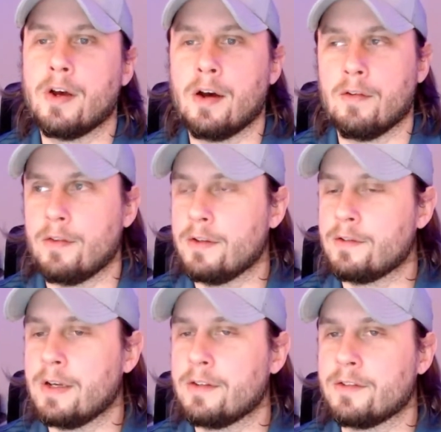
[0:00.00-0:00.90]
of this
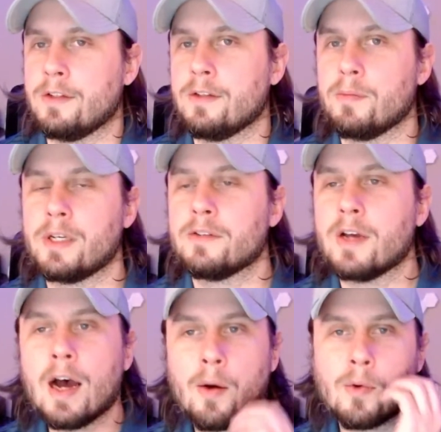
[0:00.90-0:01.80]
lesson because
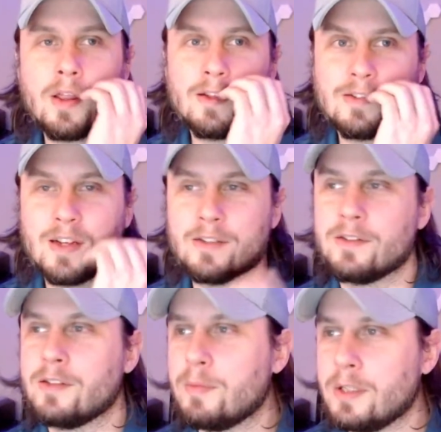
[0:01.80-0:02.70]
I wanted this
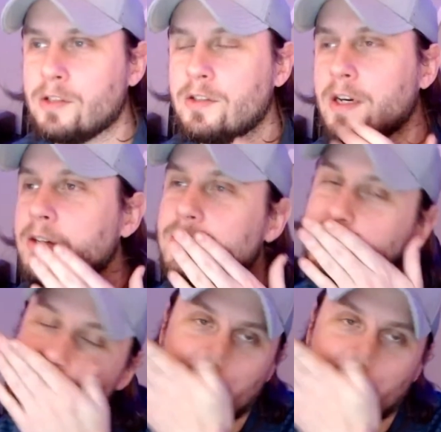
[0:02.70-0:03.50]
lesson to be just